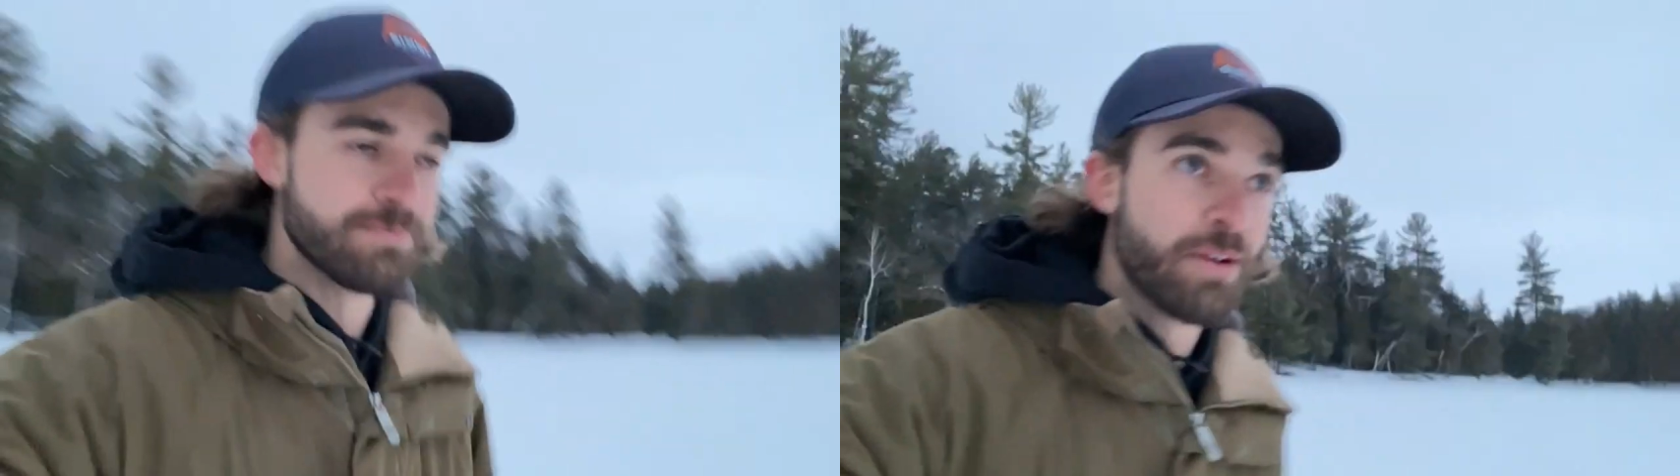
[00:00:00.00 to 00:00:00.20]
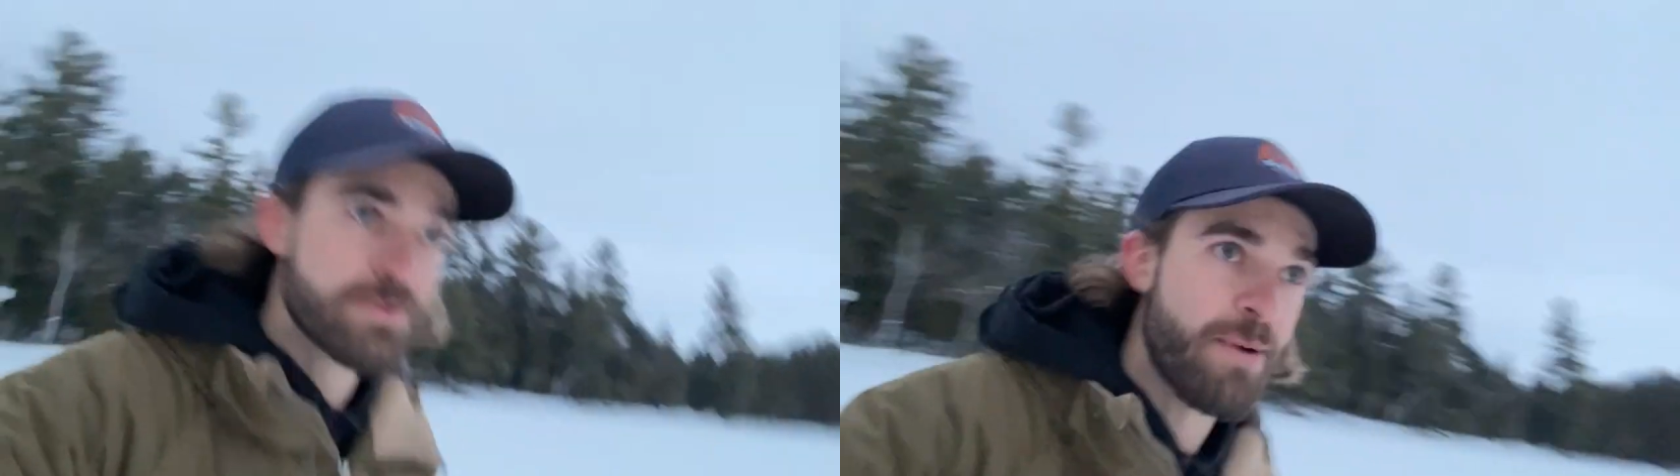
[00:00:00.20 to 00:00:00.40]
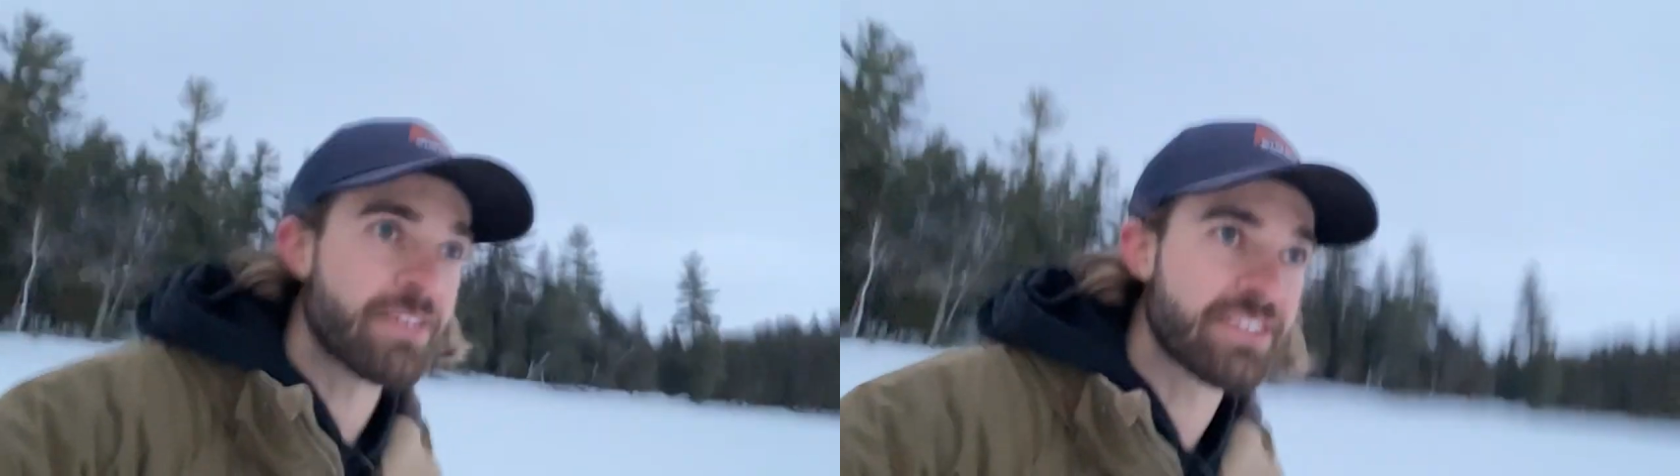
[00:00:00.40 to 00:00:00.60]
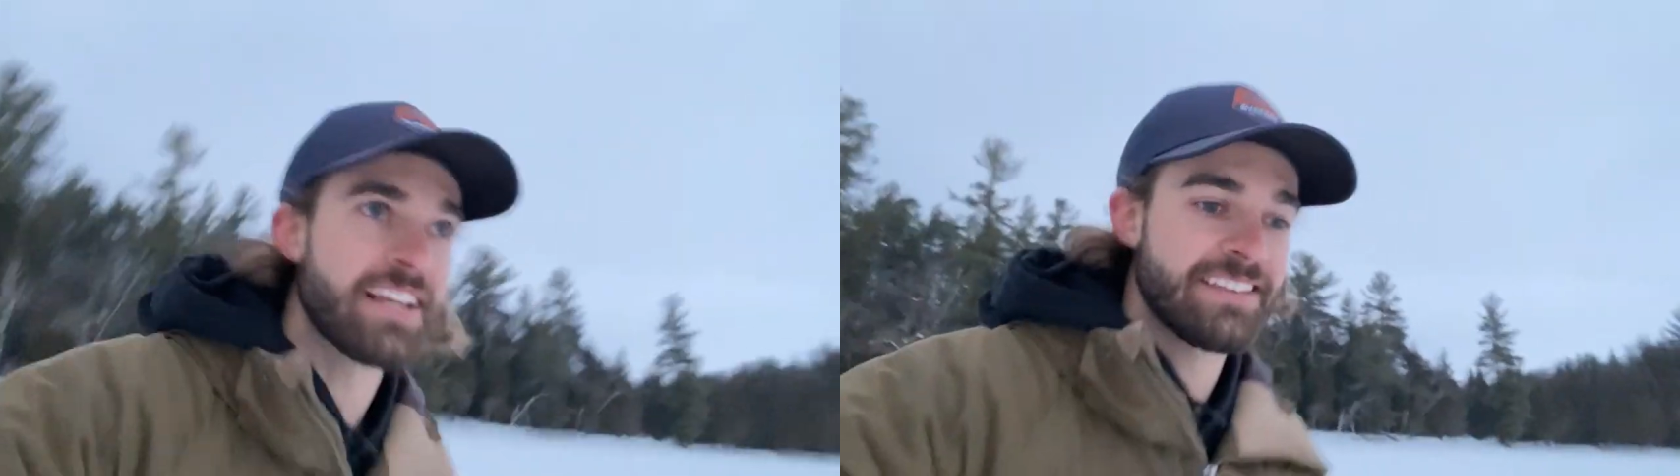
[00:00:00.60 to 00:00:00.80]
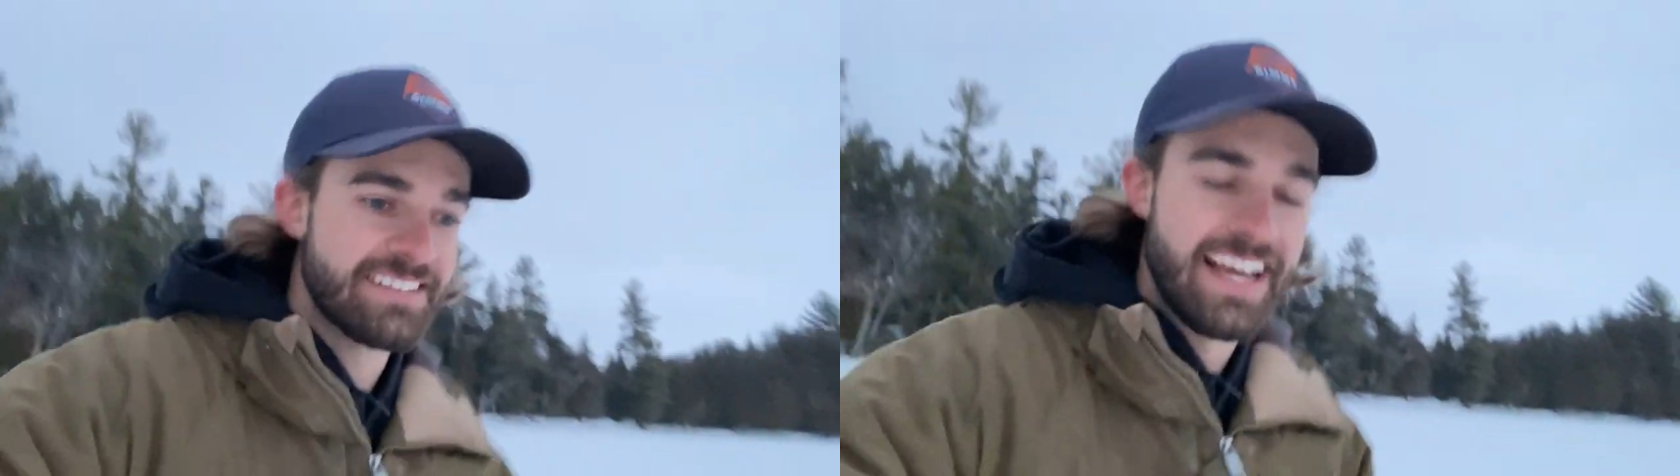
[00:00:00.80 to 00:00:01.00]
Got some birch bark
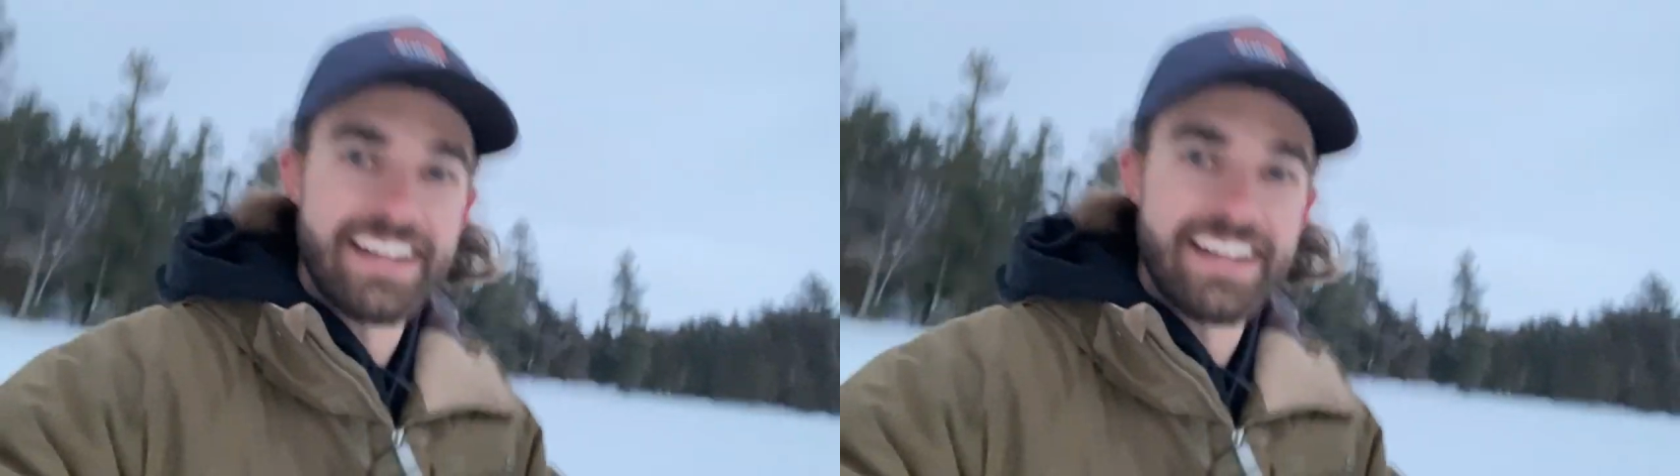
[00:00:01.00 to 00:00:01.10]
to get the